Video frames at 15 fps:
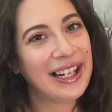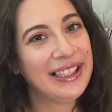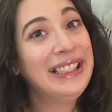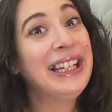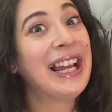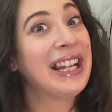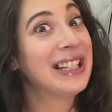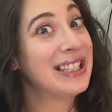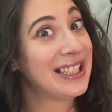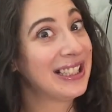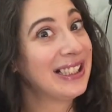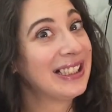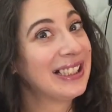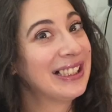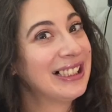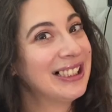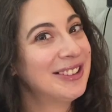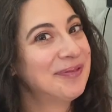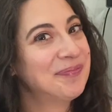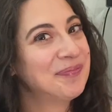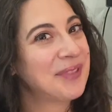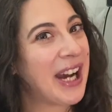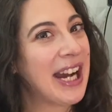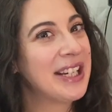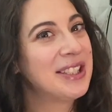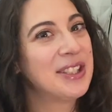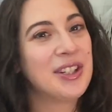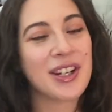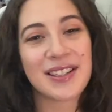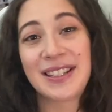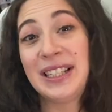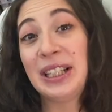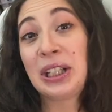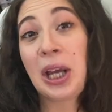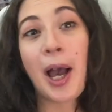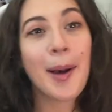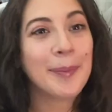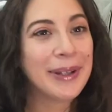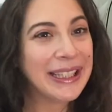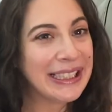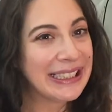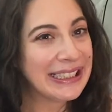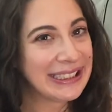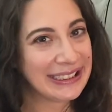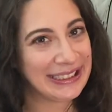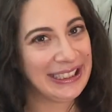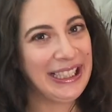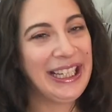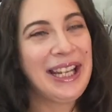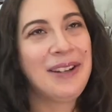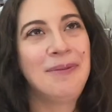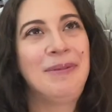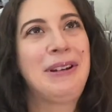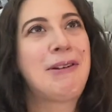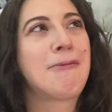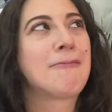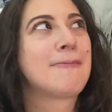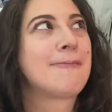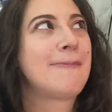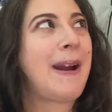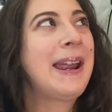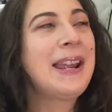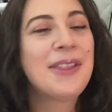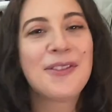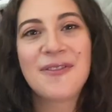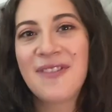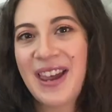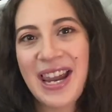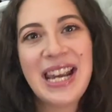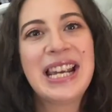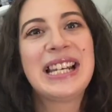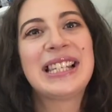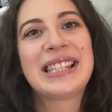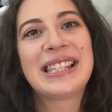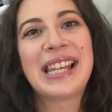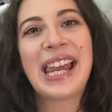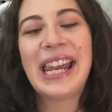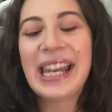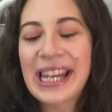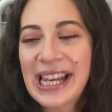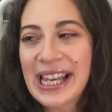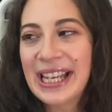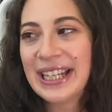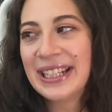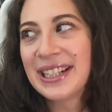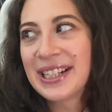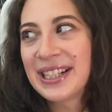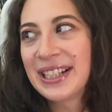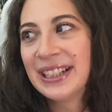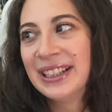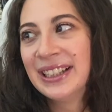the ending. I did not see it coming. It hit me right in the face, and